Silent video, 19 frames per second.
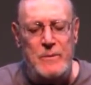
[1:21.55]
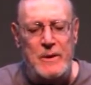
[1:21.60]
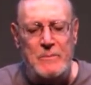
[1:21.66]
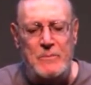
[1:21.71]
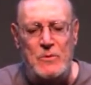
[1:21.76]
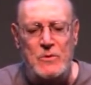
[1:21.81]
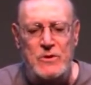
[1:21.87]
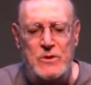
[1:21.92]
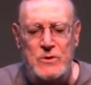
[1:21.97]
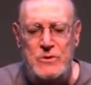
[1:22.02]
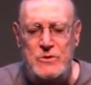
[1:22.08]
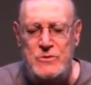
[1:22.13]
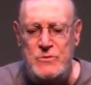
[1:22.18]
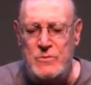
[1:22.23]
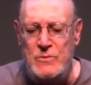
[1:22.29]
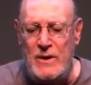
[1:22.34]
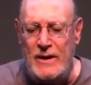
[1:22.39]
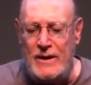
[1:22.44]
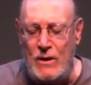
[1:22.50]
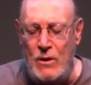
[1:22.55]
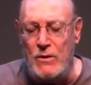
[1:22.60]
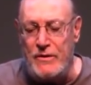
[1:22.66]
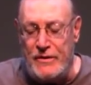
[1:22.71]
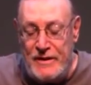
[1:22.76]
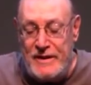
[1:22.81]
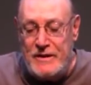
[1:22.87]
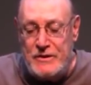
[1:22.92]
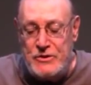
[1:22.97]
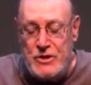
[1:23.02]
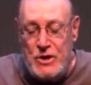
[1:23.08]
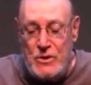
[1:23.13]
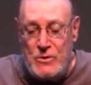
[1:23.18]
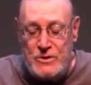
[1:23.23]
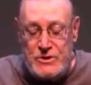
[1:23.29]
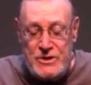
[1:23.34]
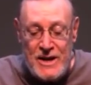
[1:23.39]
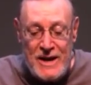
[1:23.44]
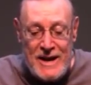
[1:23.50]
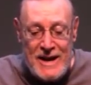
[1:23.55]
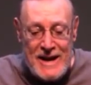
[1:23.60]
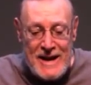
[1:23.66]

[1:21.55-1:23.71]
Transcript: people use what I call think jokes,